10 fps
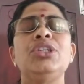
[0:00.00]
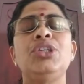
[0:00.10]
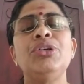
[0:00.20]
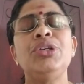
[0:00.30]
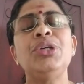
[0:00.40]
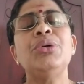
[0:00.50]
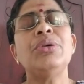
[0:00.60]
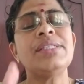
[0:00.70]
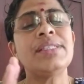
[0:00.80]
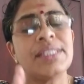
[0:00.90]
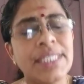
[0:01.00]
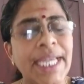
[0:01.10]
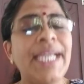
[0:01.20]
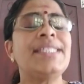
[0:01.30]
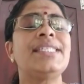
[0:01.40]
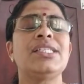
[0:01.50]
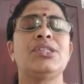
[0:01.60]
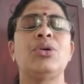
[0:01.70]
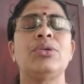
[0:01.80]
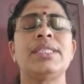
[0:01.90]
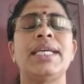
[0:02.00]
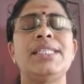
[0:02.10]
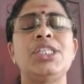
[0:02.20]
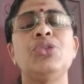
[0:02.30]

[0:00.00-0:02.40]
to use these resources